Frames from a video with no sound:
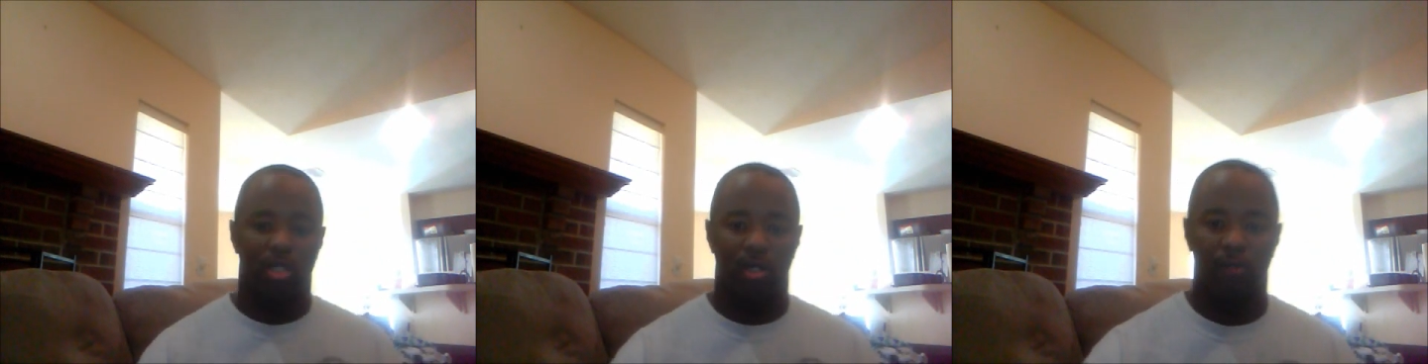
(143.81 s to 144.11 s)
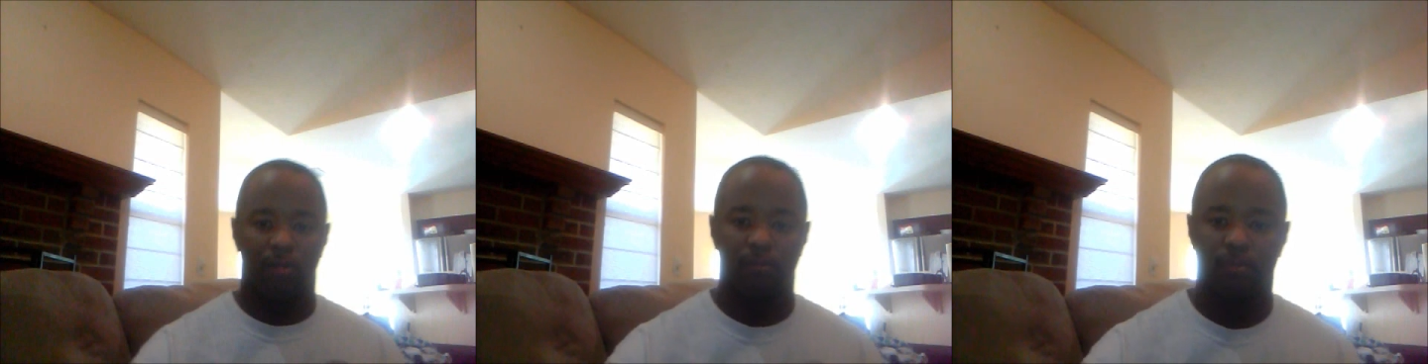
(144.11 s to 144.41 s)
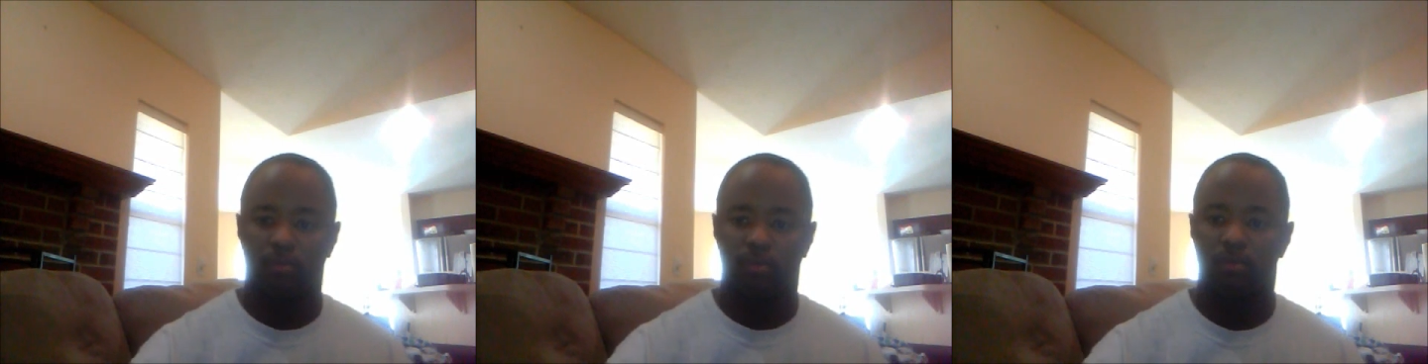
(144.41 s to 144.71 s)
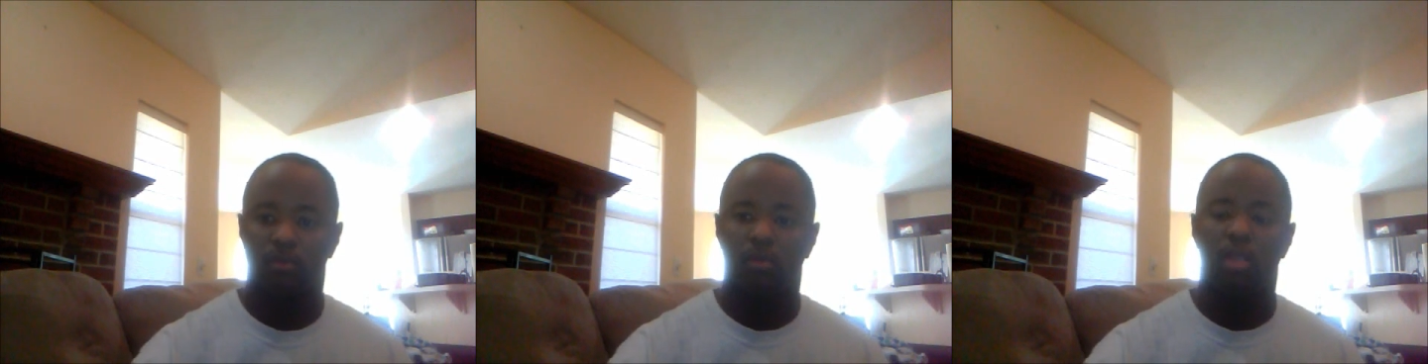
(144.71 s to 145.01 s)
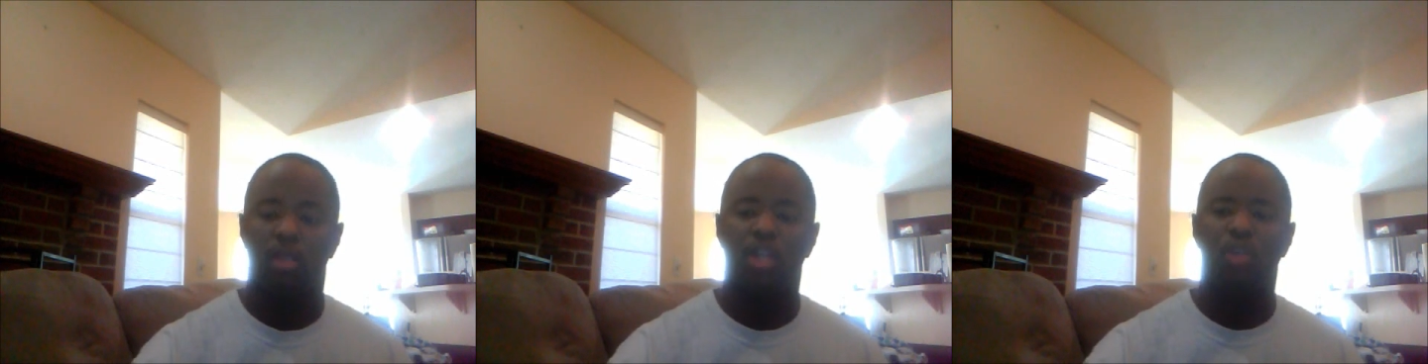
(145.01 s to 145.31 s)
um,
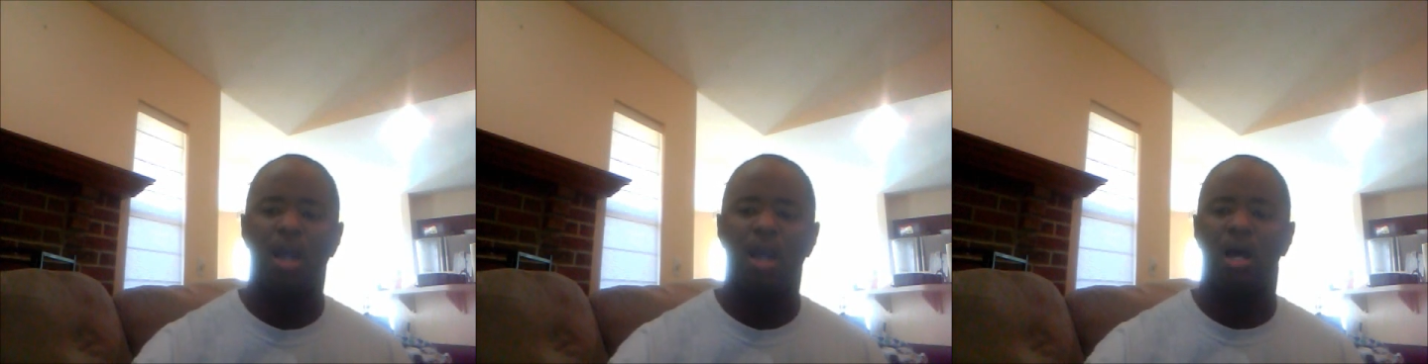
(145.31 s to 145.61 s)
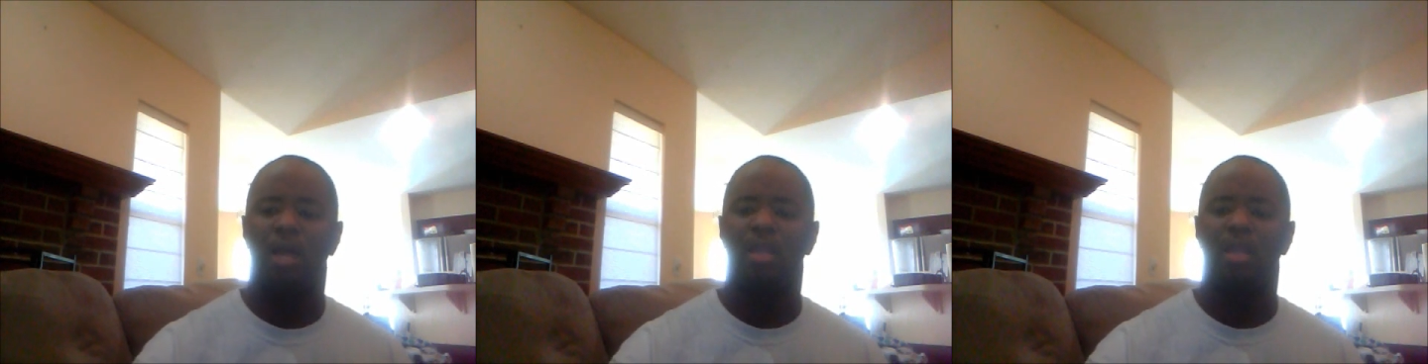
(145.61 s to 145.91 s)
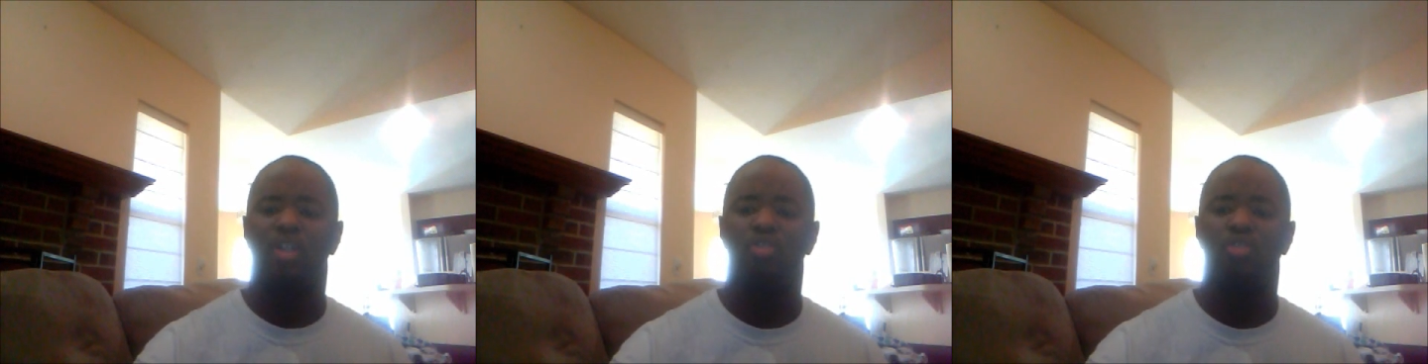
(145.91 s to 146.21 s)
that you had a, a, that you